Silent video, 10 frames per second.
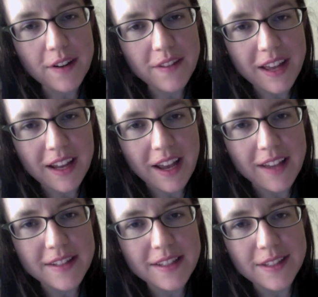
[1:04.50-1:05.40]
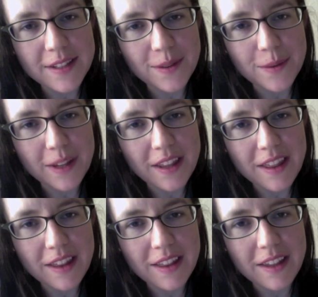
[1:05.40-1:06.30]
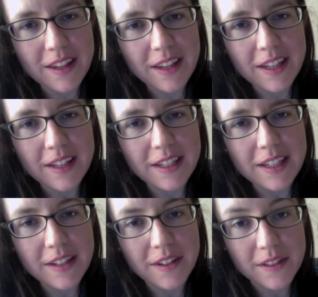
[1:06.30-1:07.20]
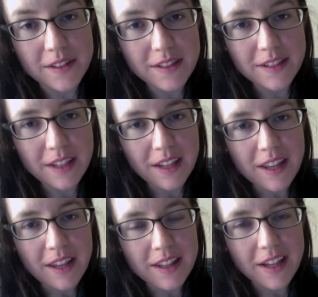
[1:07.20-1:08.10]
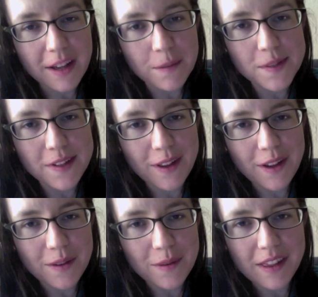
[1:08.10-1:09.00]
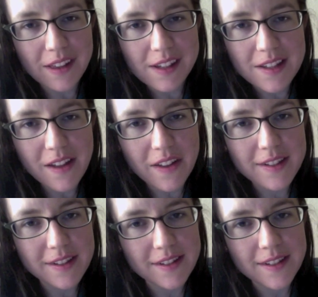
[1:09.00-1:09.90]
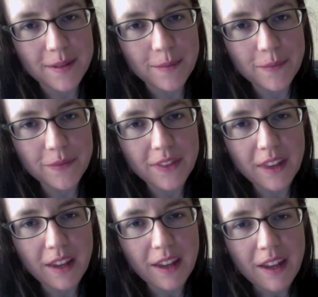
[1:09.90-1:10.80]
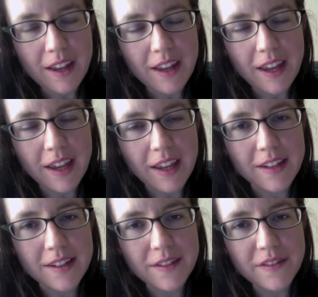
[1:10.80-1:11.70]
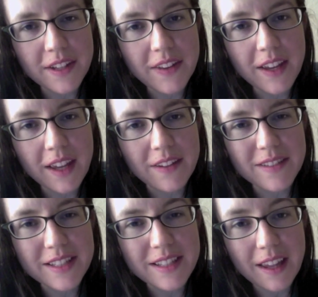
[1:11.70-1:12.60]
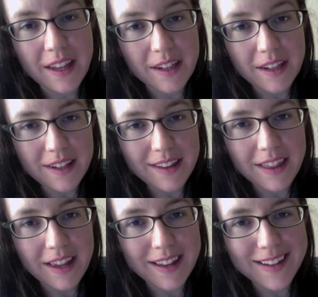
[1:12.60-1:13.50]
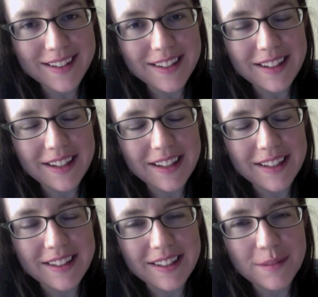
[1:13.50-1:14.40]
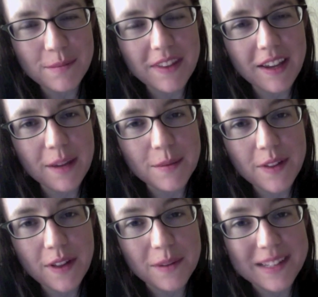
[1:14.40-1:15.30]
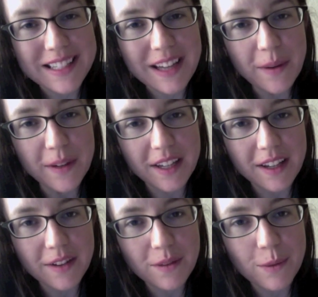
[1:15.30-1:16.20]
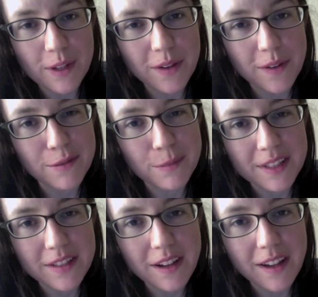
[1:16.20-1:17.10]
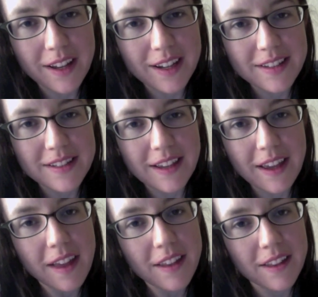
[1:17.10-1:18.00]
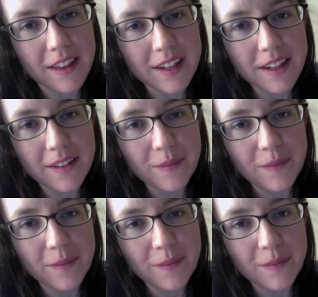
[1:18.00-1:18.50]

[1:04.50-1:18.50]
of that has to do with the guilt that comes along with Catholicism and the feeling of sin that comes along with doubting what you have been taught as a Catholic.